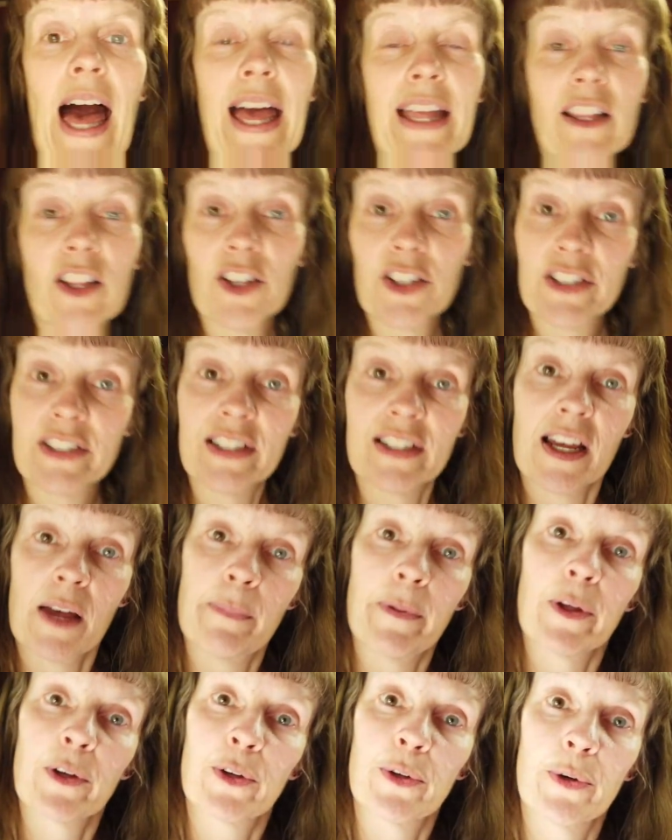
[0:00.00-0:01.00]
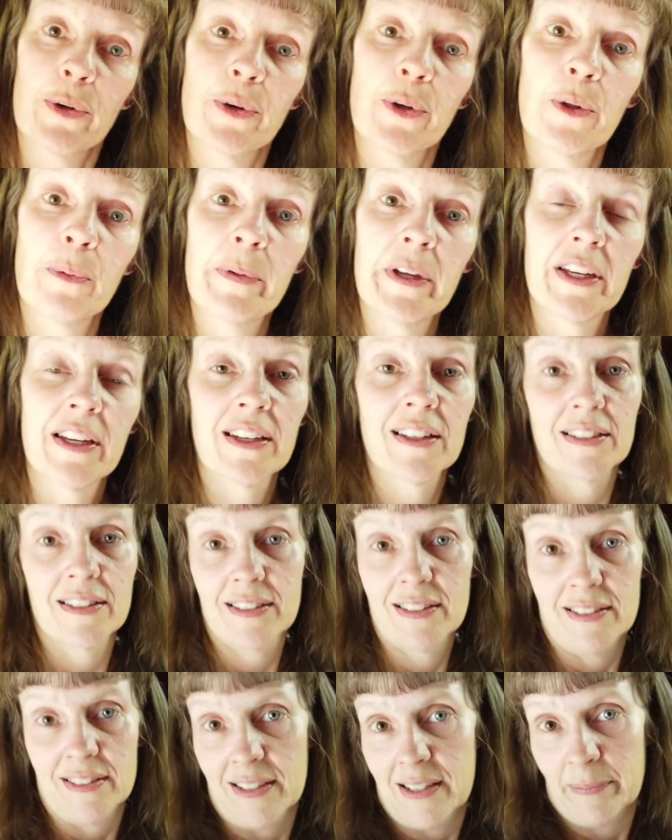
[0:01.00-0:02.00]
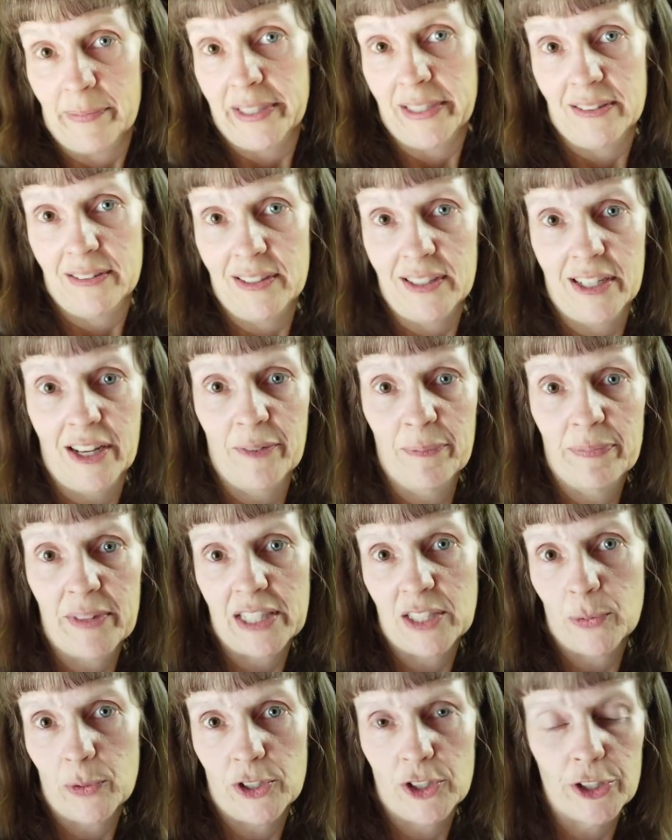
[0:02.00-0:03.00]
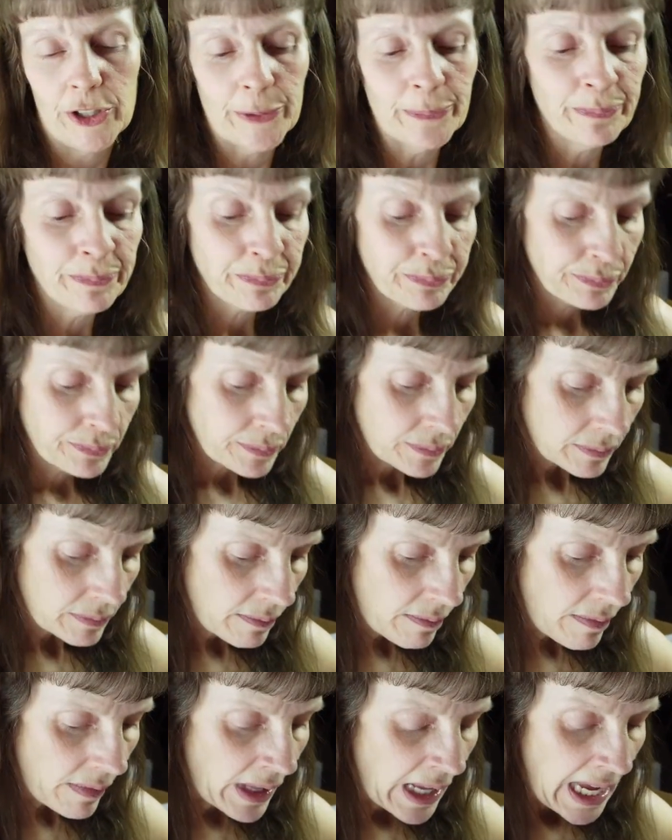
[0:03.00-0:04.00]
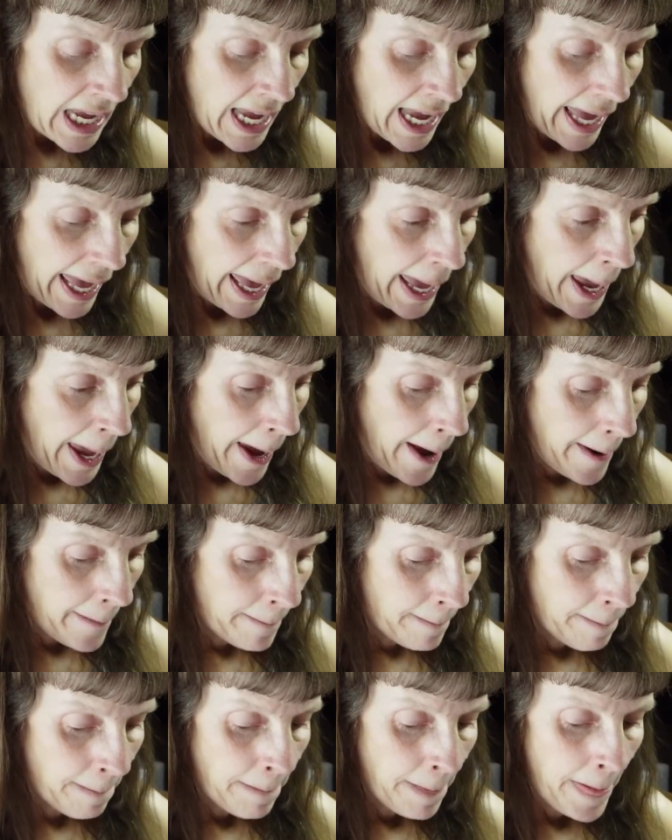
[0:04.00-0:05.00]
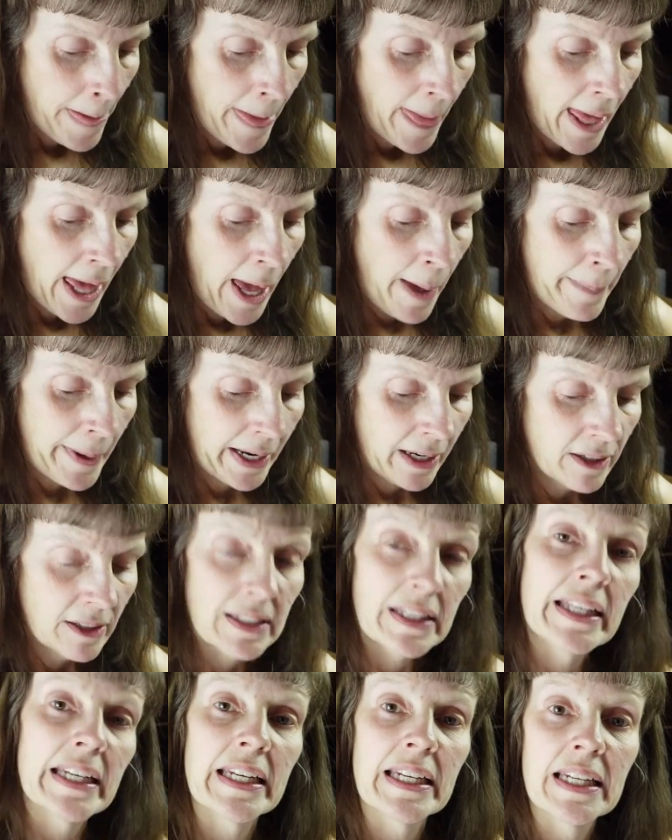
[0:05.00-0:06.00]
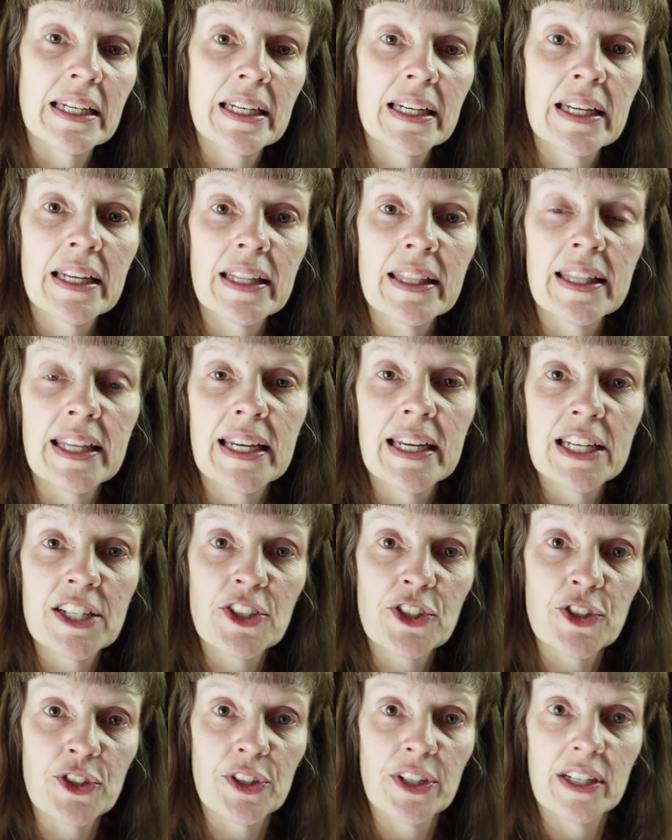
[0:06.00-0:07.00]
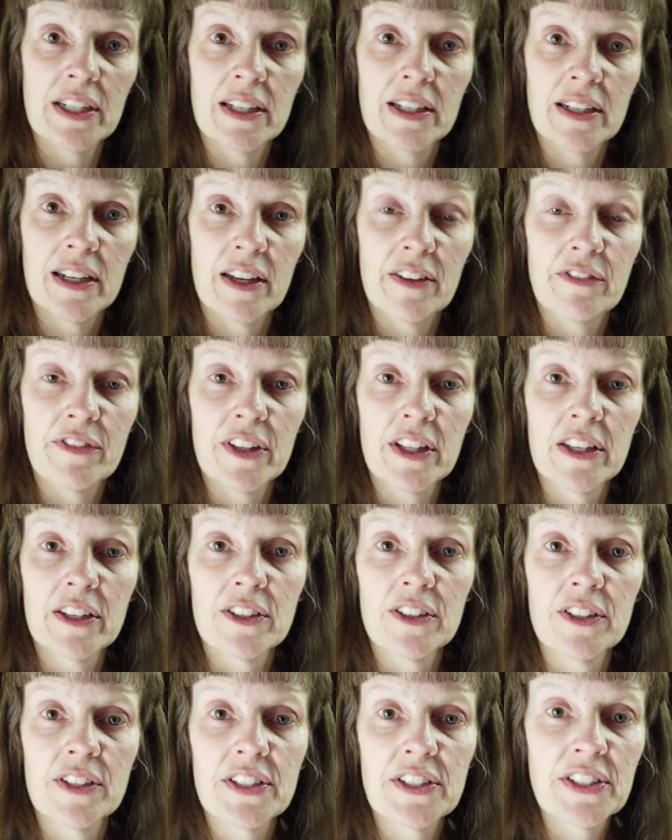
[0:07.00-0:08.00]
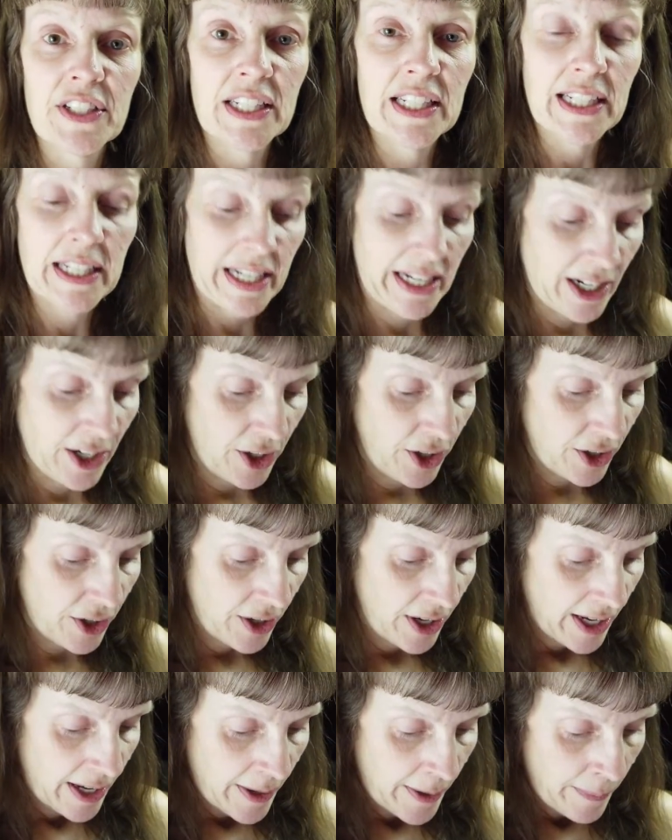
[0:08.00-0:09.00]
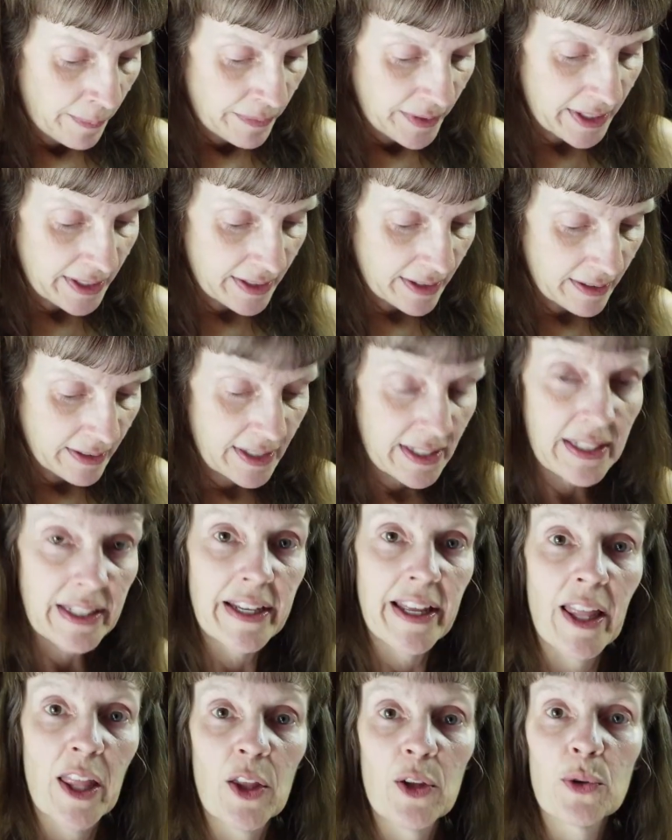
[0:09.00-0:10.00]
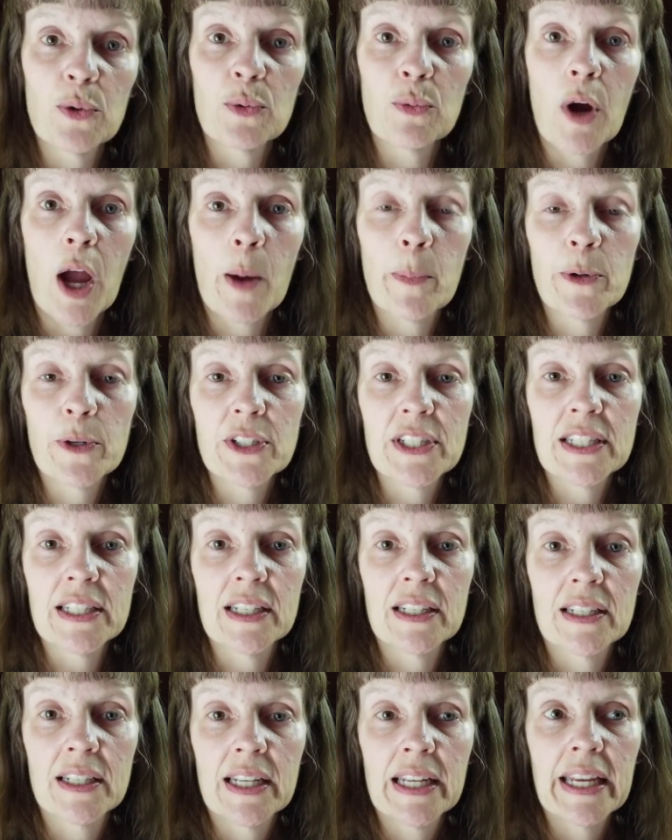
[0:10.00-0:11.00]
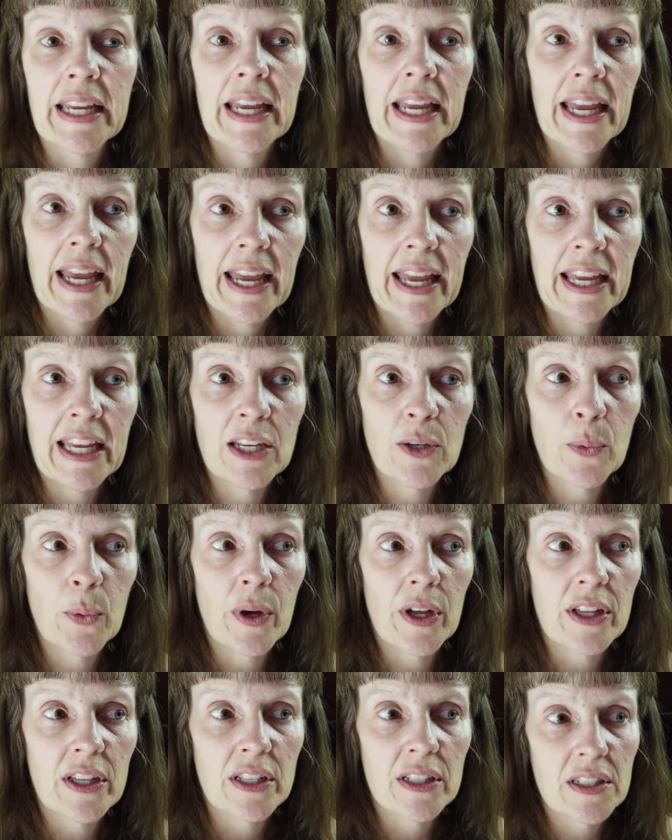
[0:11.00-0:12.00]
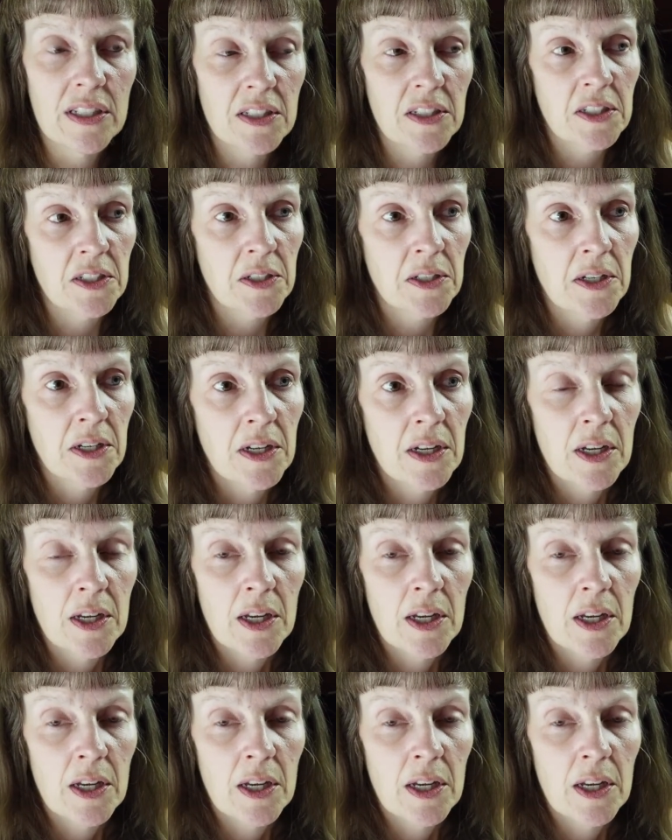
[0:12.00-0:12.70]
I looked it up on Google because, I mean, that's what you do. And apparently the history of the little city here, this C.L. Robertson, he was